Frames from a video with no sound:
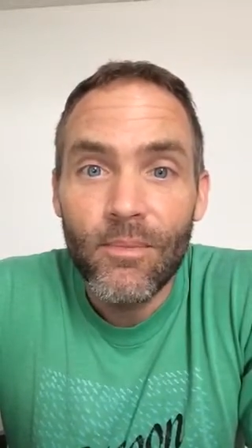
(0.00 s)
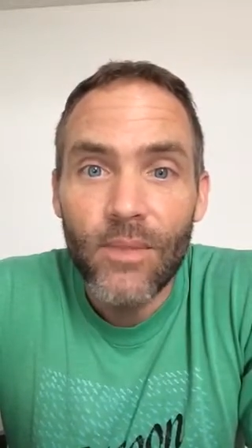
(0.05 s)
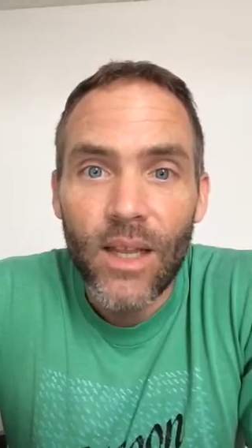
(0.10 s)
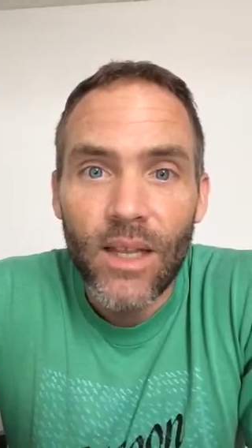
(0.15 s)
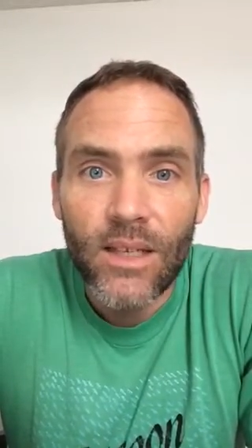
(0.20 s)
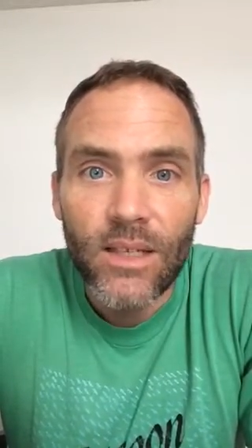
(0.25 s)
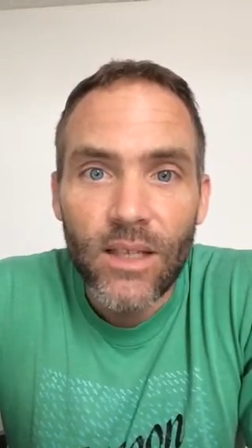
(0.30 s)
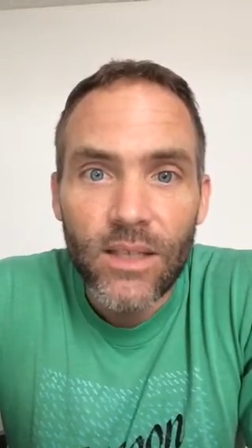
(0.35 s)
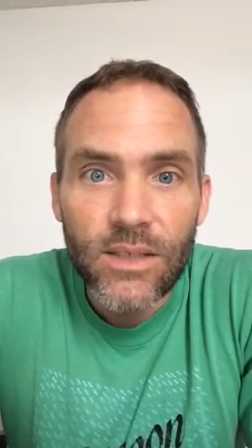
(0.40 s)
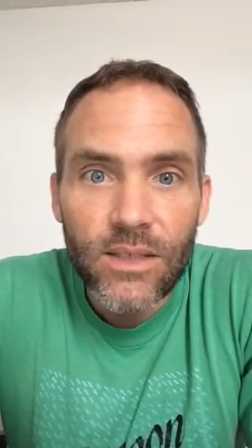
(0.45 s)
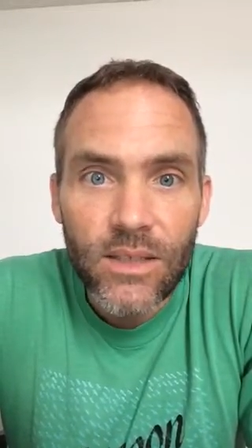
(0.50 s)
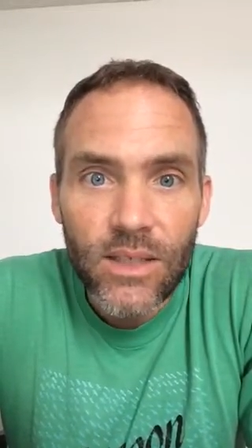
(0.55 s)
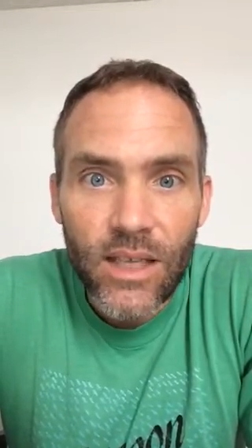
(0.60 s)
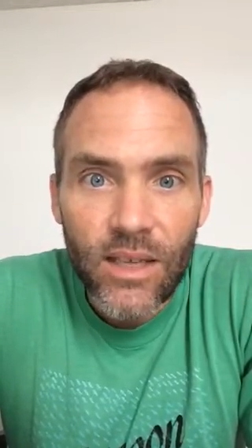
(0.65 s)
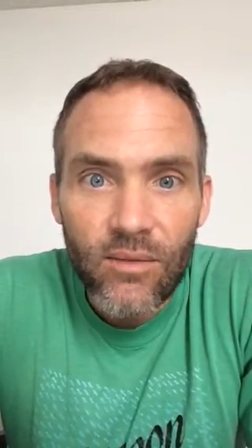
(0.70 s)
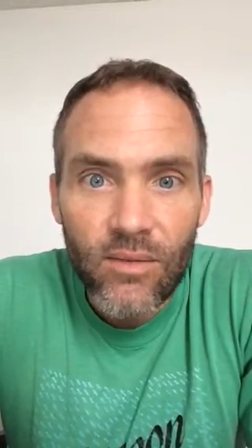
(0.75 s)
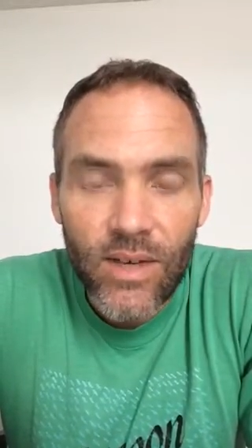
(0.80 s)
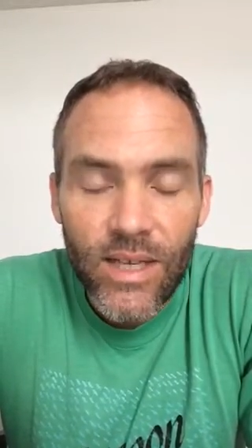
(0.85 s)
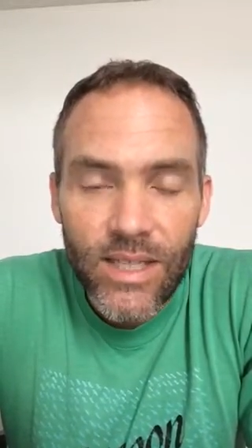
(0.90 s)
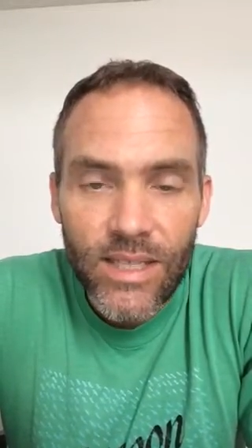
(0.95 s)
that doesn't
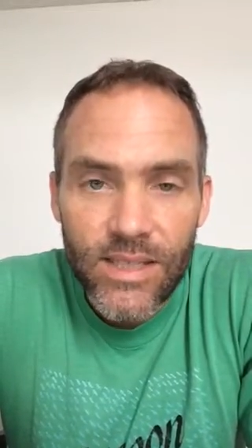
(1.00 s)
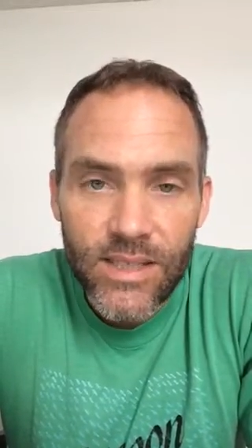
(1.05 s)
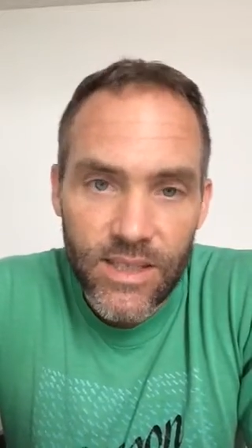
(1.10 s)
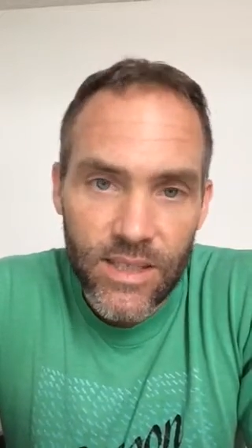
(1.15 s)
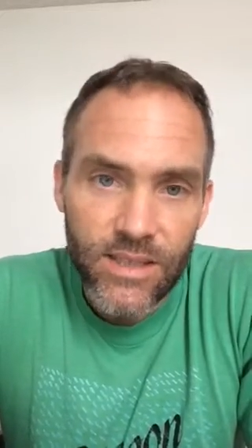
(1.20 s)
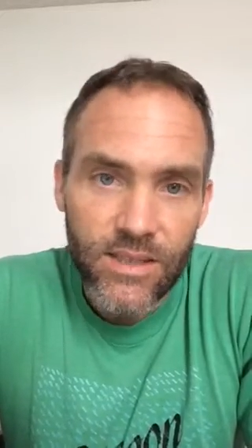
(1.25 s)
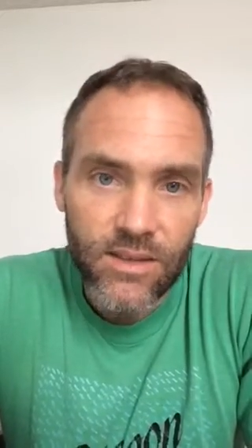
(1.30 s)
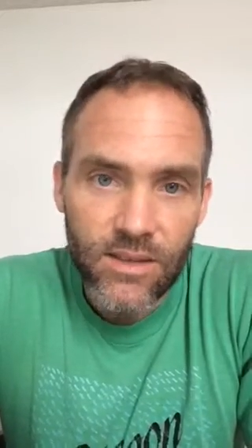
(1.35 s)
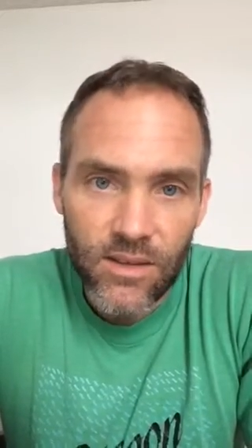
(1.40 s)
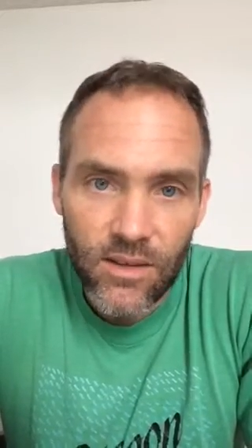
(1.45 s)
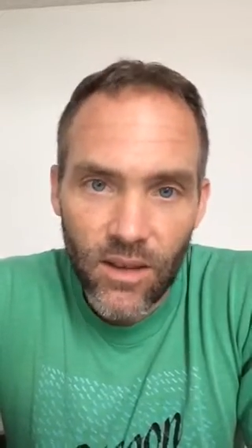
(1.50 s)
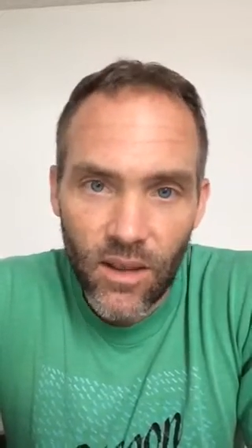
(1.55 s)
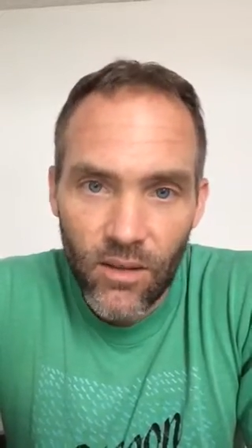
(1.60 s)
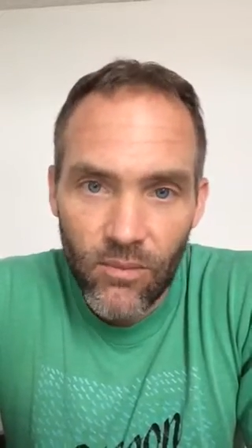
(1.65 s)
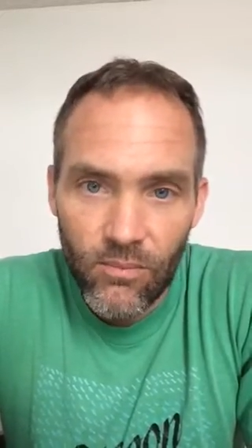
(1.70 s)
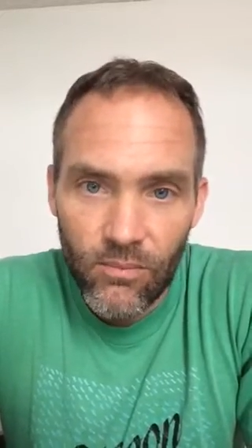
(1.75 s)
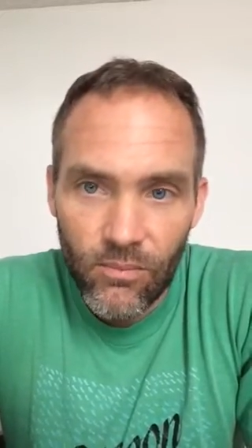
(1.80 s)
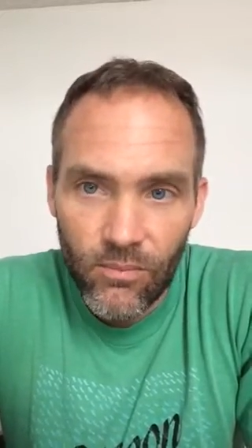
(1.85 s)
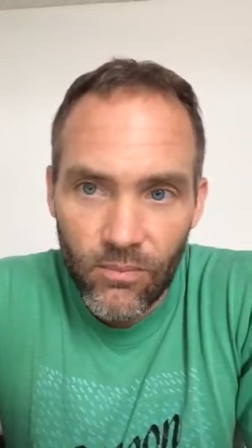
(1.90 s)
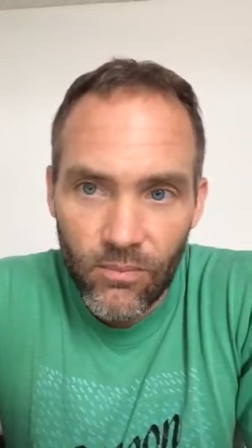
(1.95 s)
even exist yet.